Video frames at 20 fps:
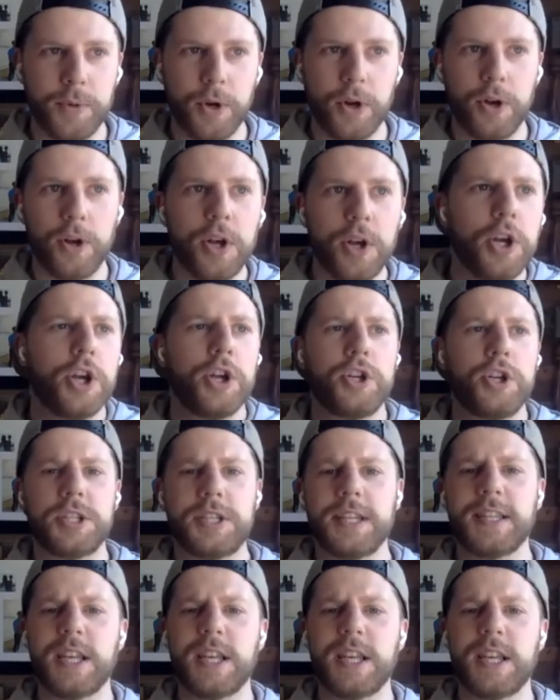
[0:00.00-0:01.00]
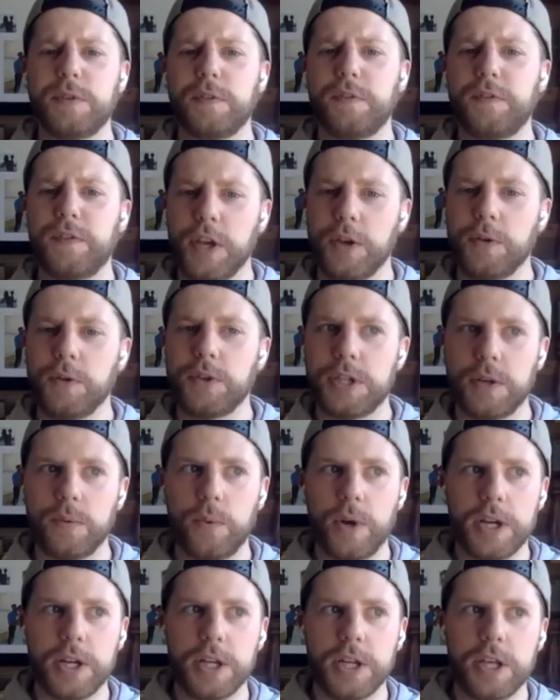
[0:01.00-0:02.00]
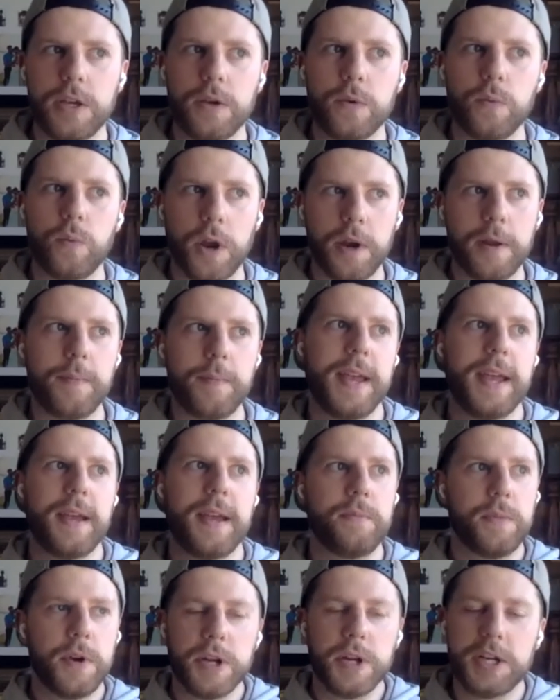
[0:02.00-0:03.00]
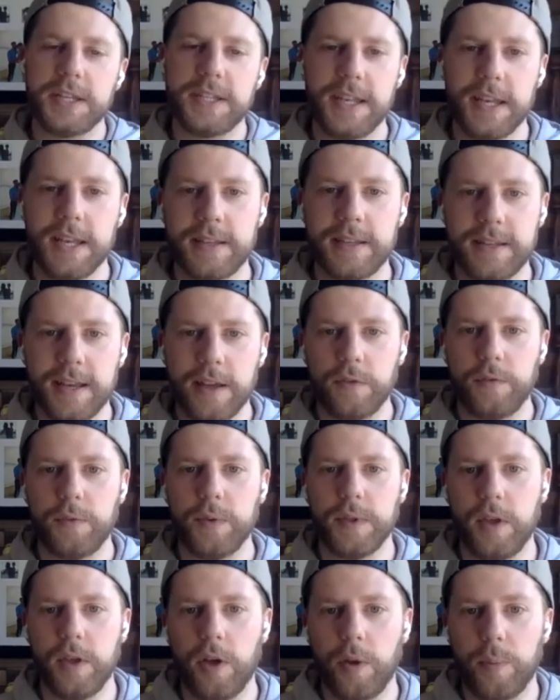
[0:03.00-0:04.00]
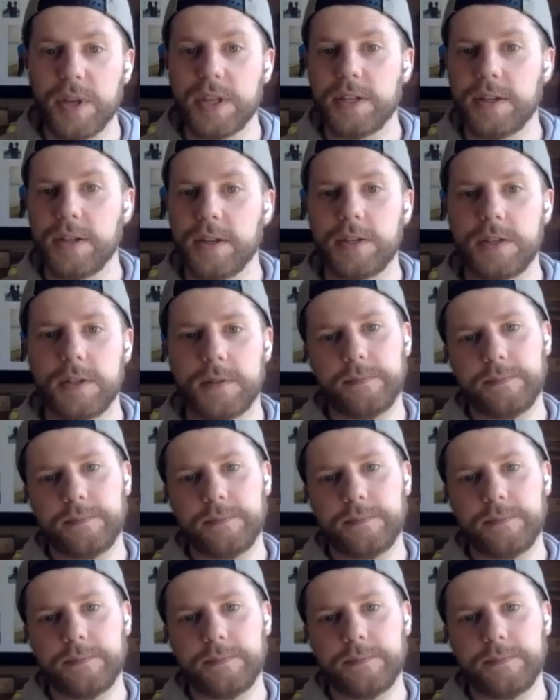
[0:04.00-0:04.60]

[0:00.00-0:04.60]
But just in terms of future, where do you want to be and where do you see yourself with your business?